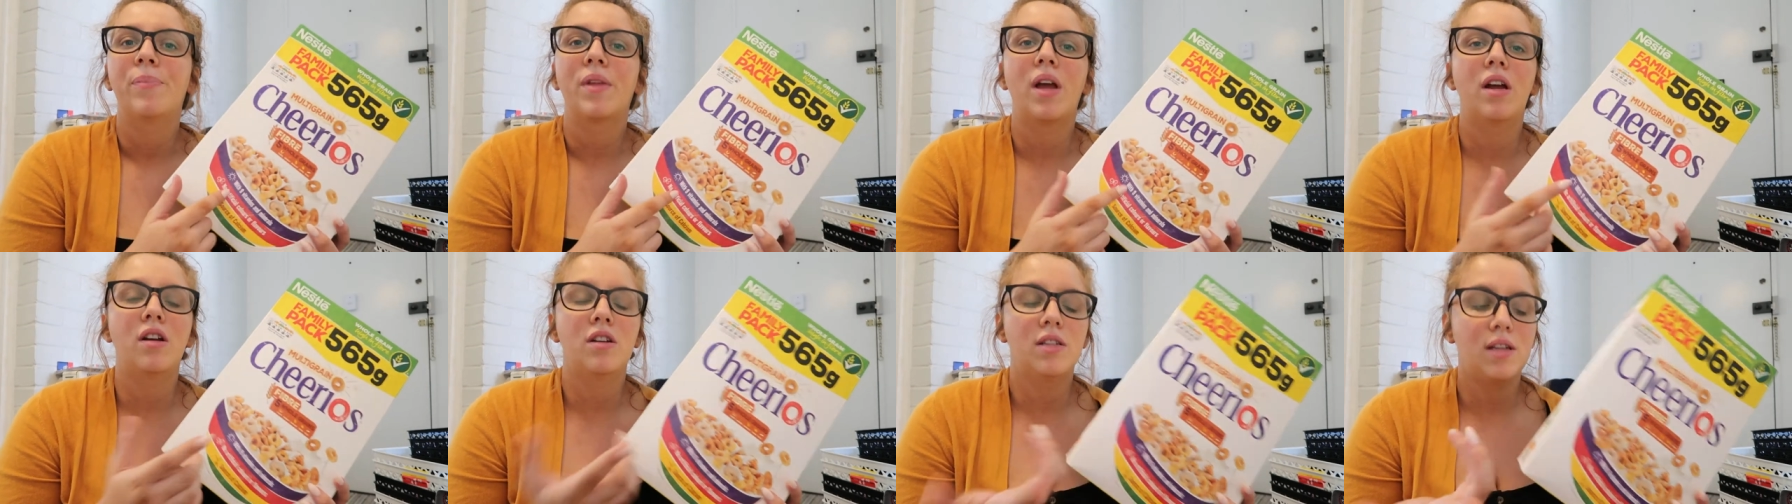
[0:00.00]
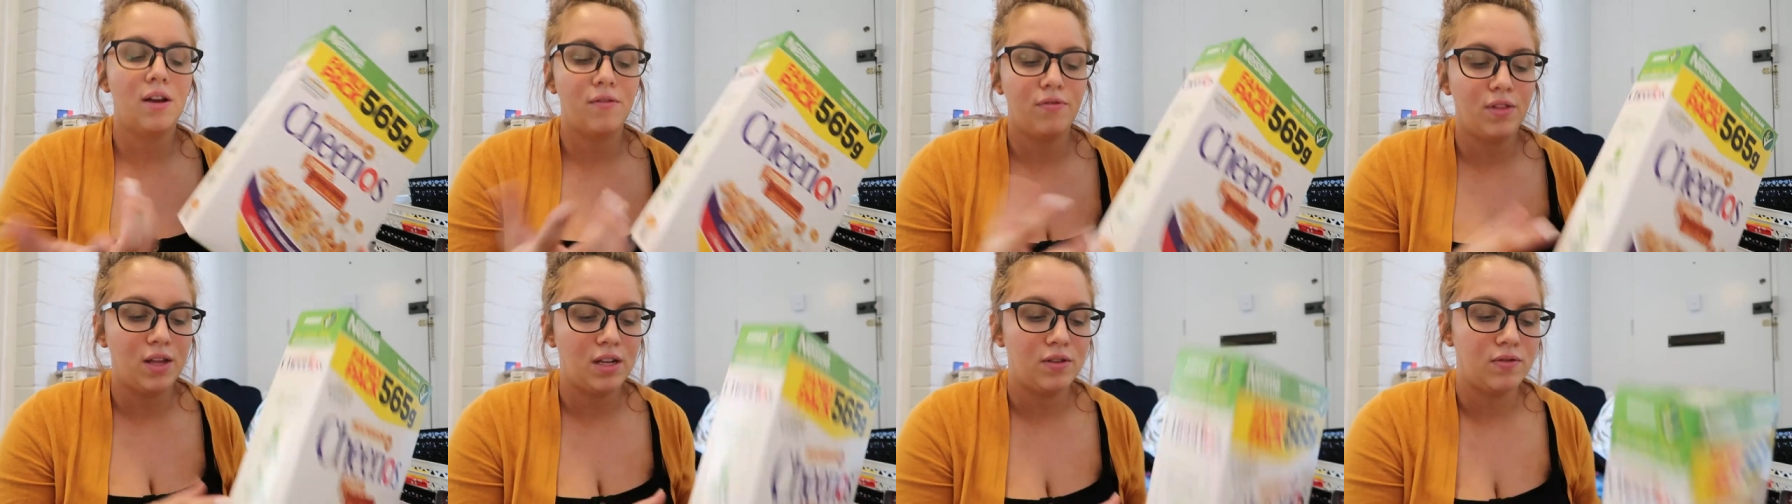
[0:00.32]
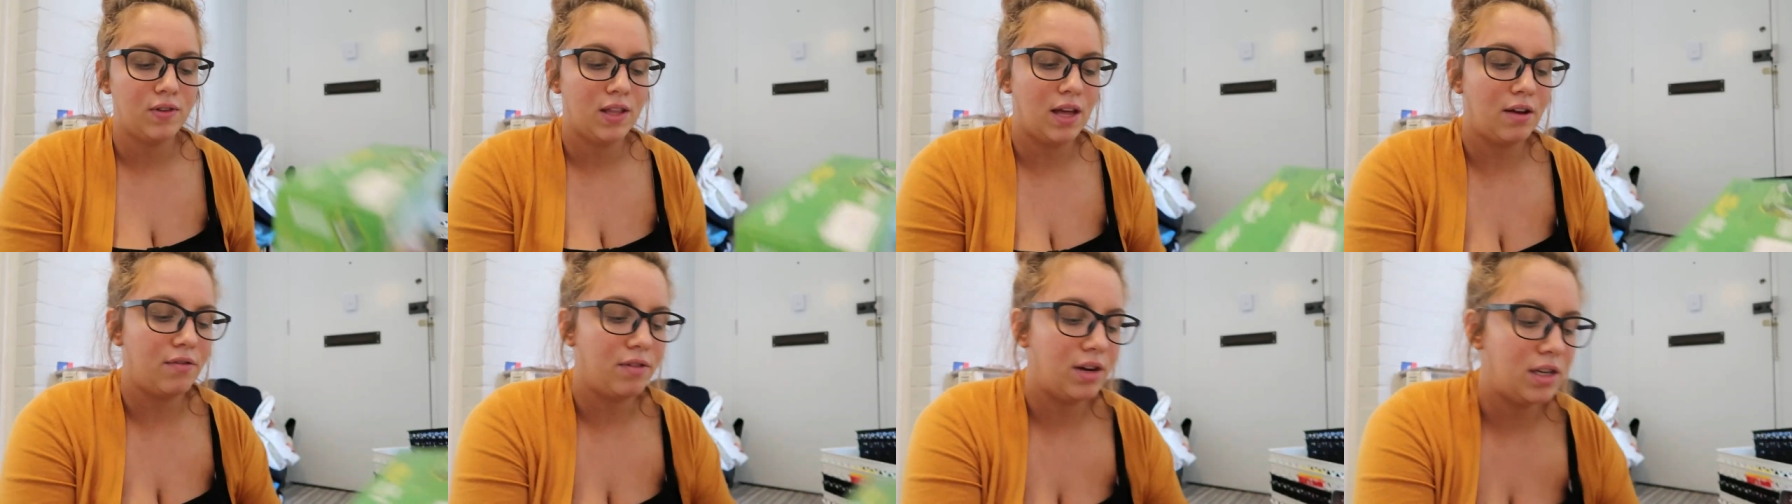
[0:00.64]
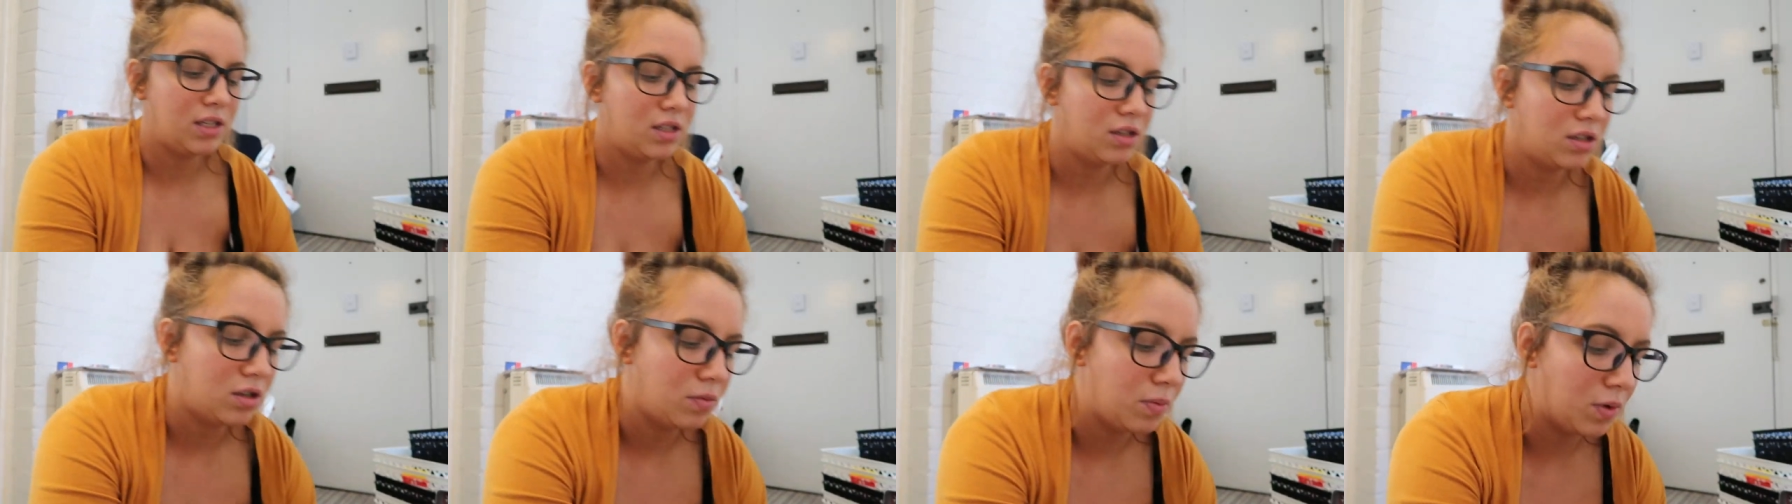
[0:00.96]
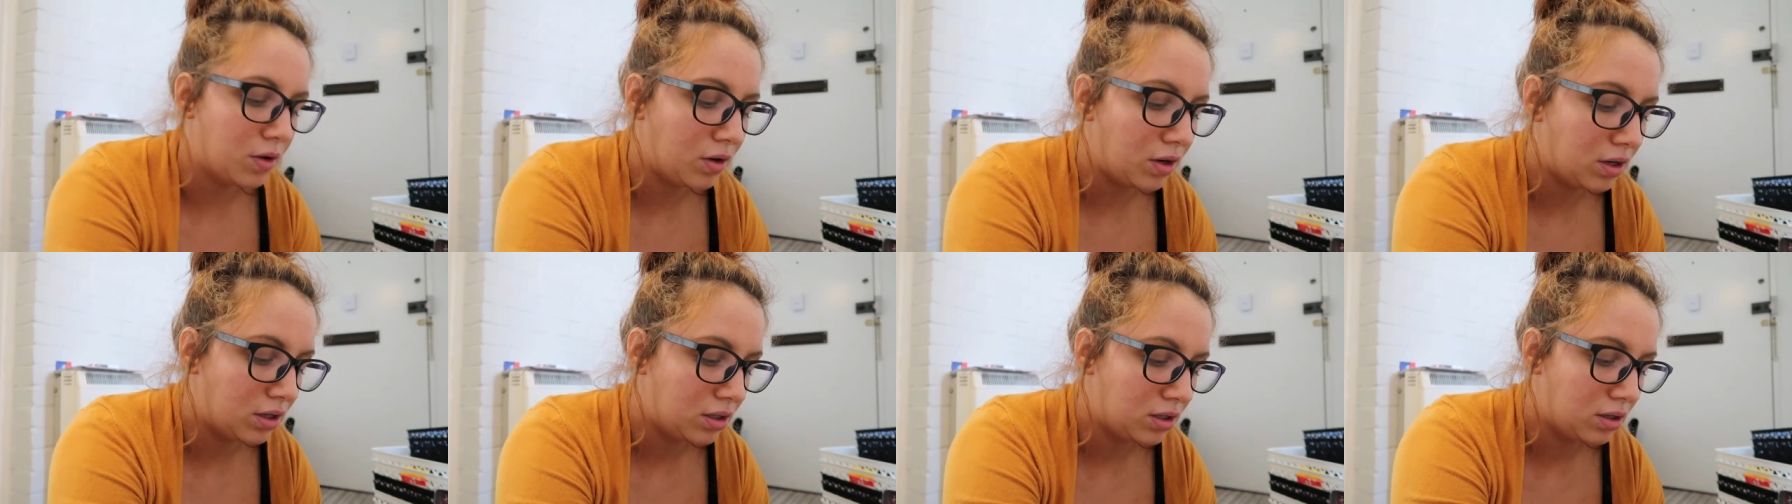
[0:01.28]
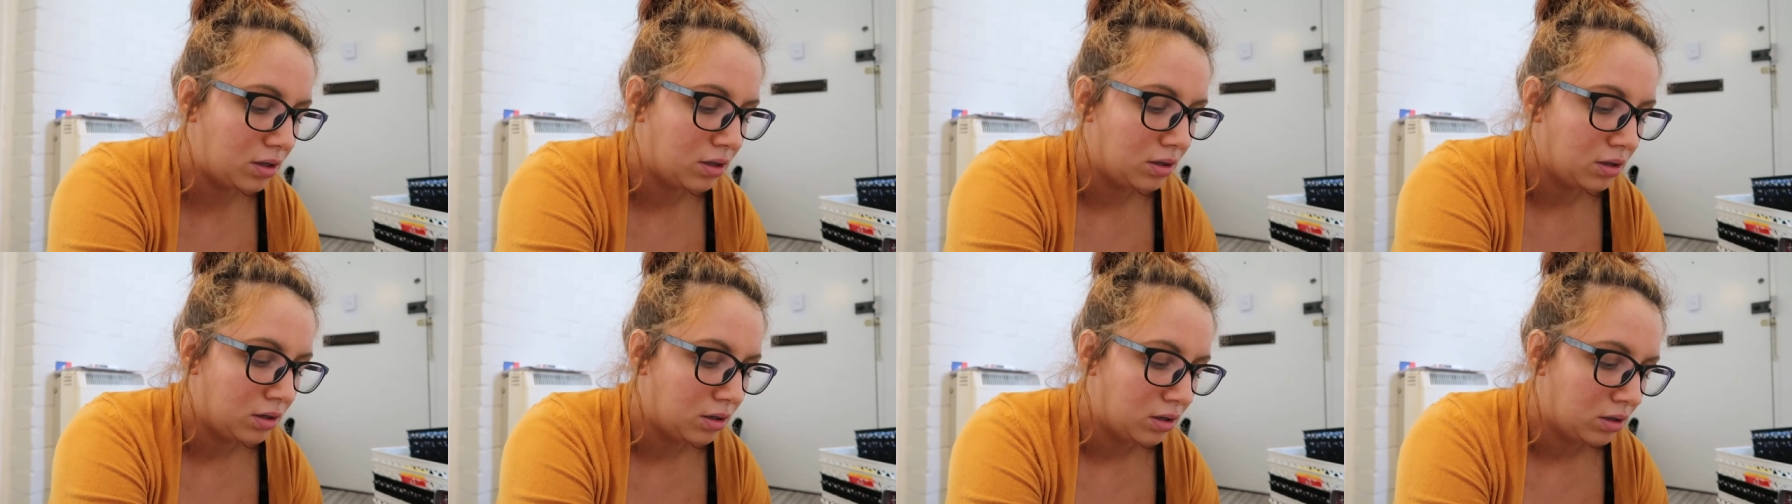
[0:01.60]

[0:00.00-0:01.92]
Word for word: I just have these for that reason, to be honest.